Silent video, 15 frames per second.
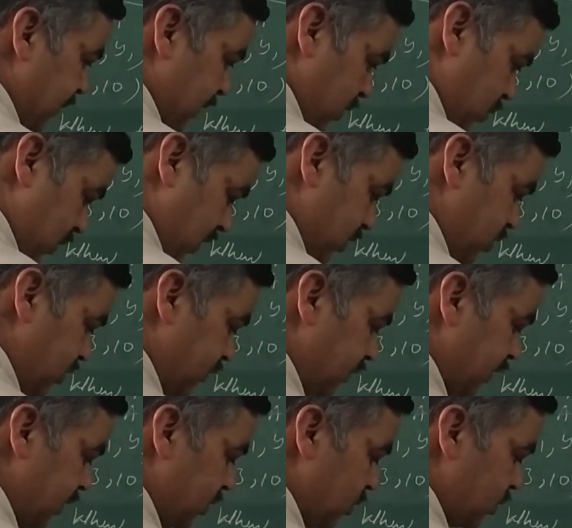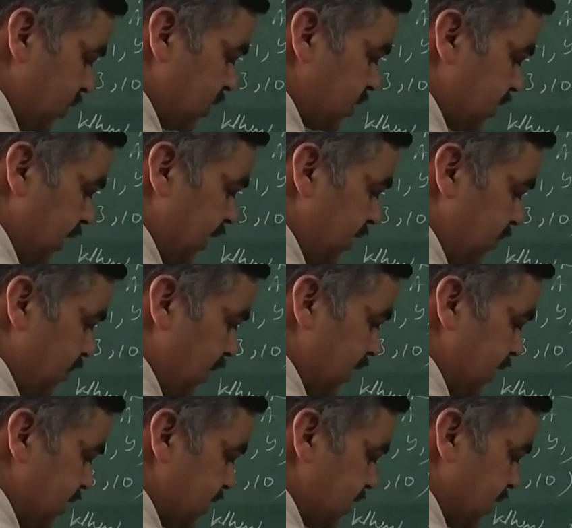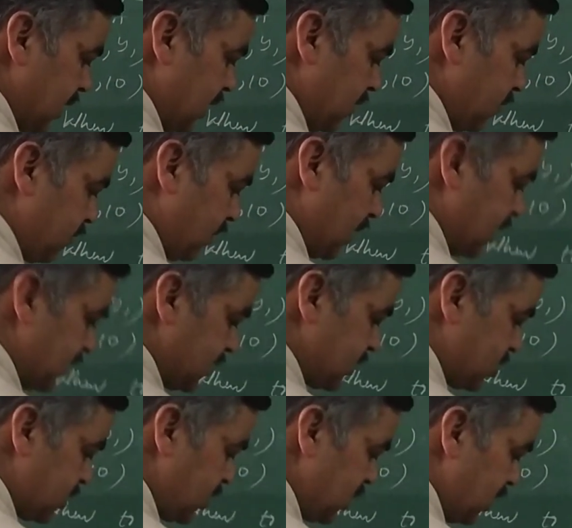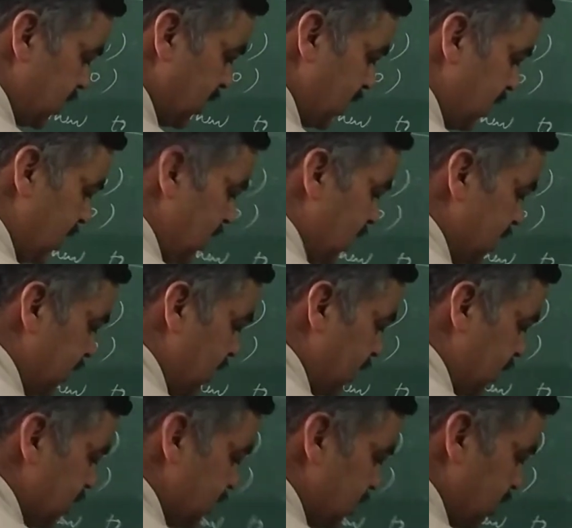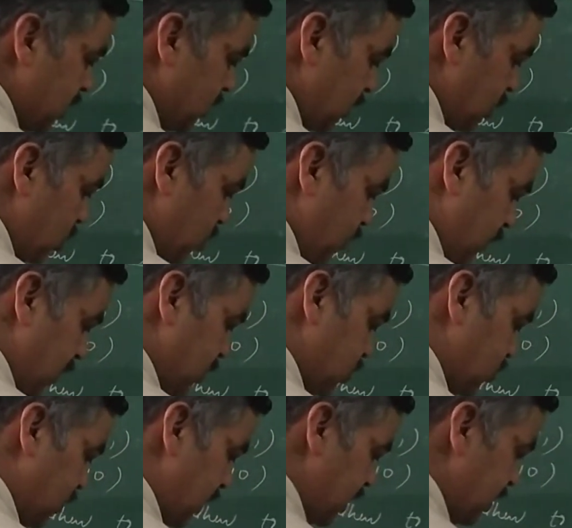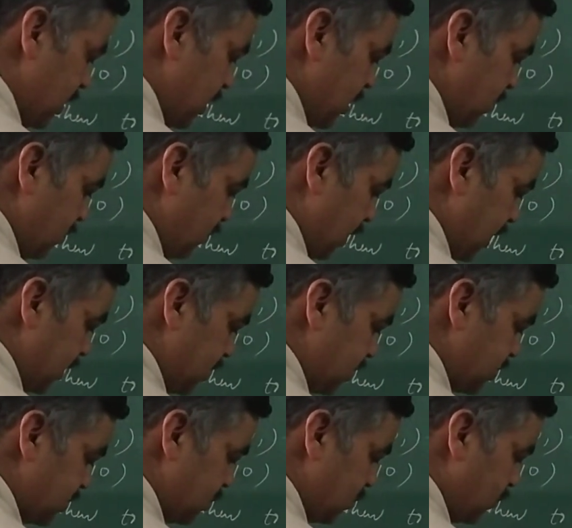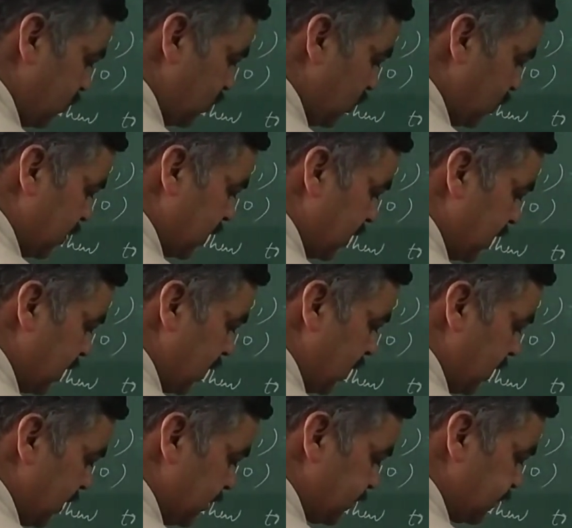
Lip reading: you can shift it to this side, minus k minus 3k, that is equal to plus 1 minus 4k